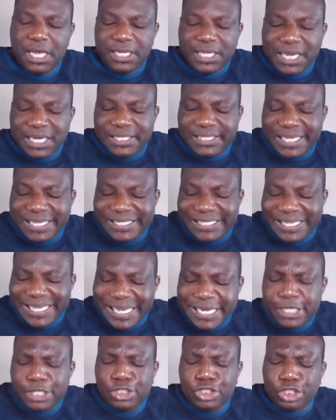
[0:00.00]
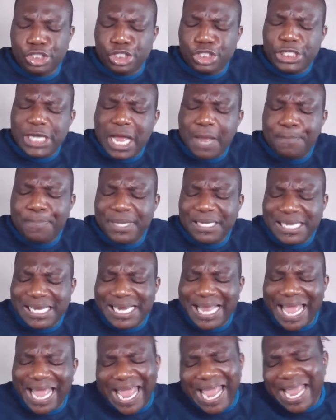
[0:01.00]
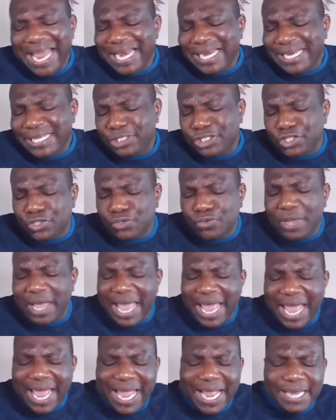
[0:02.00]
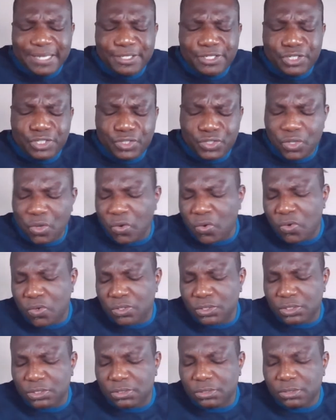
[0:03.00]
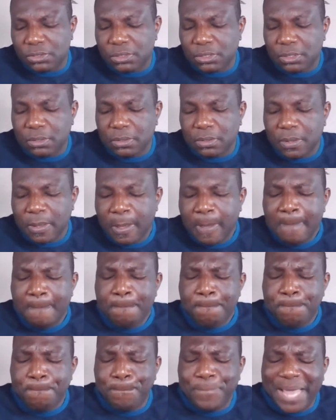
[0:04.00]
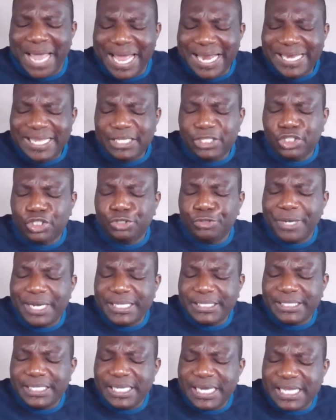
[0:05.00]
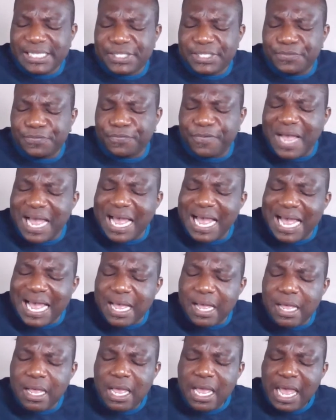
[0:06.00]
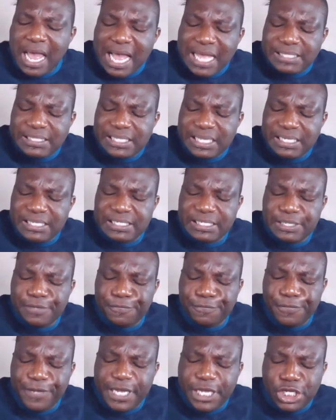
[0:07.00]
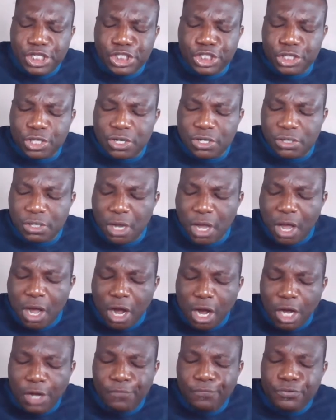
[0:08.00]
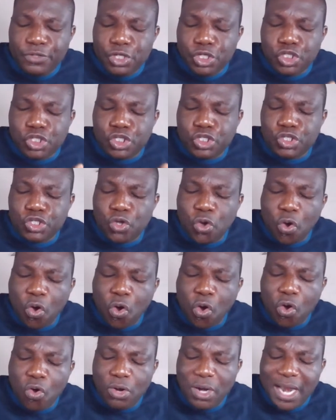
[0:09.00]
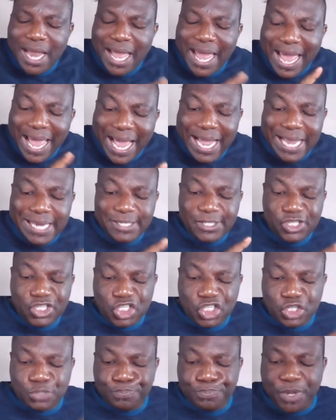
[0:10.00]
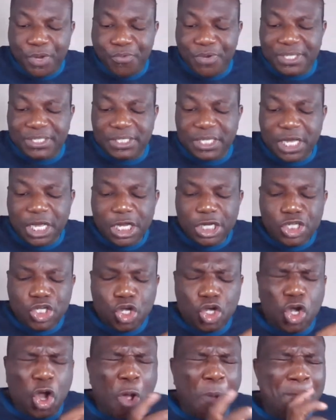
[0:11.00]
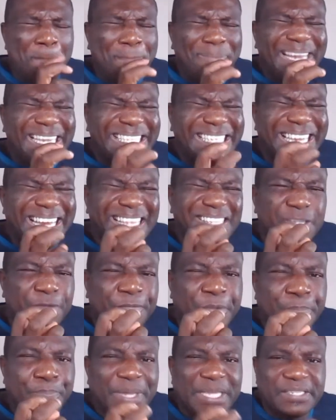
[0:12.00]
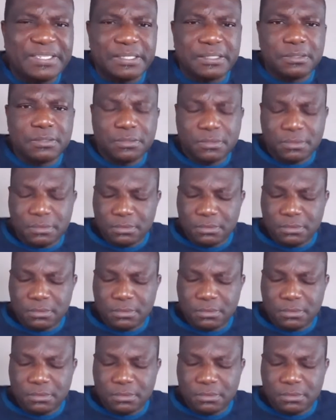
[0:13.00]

Then it says, It is sharper than any two edged sword, penetrating as far as the division of the soul and spirit, the completeness of a person,